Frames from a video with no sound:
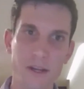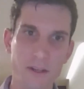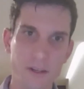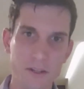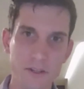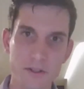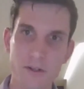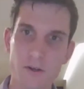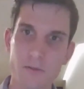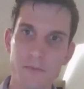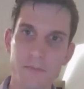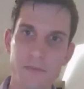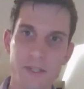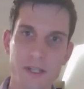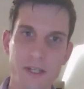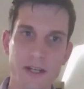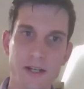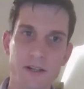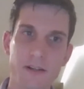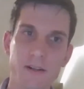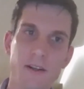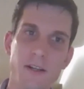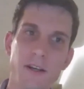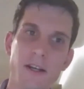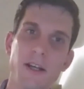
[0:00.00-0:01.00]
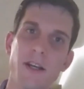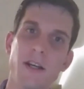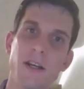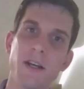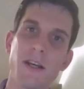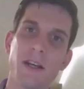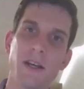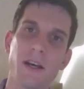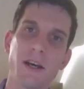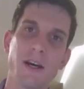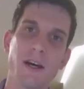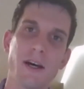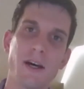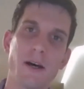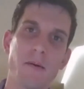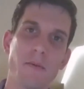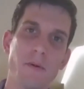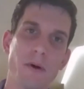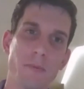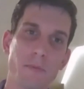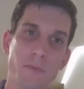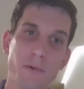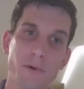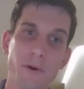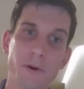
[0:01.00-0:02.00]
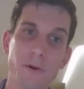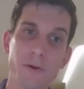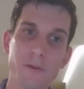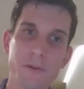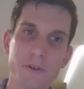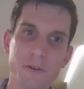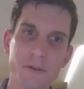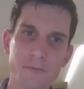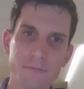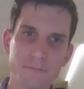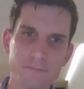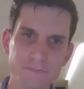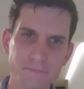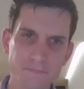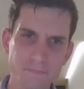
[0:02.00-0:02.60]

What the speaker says: a top-down approach.